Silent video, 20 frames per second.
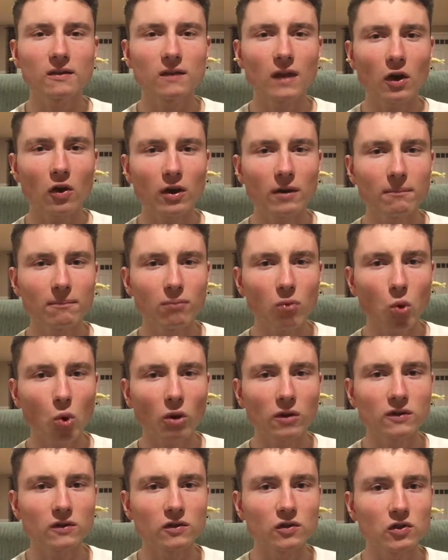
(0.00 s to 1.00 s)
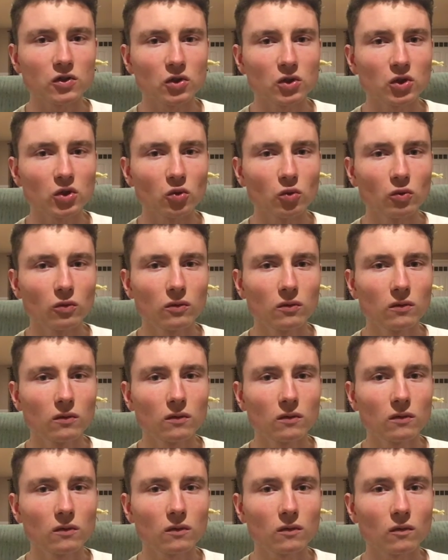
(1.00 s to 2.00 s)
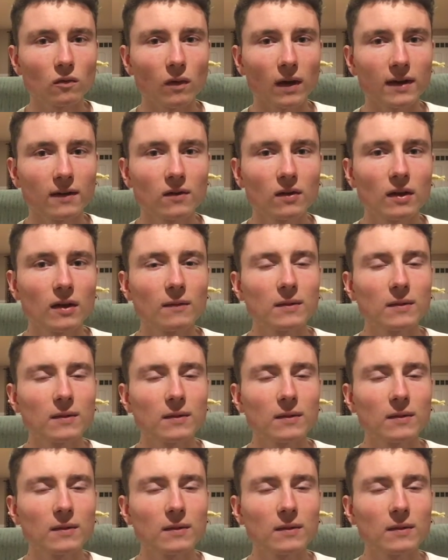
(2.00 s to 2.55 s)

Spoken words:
they're important to you, right?